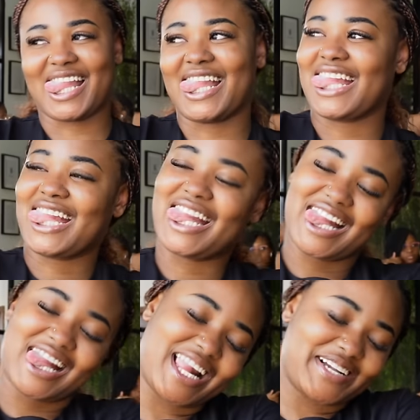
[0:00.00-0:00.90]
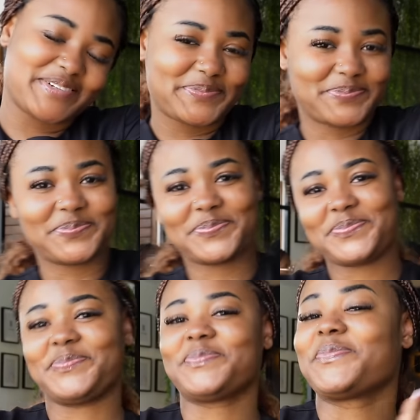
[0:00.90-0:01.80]
forced to let you
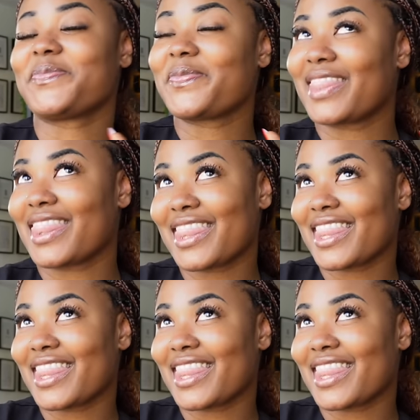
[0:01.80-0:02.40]
go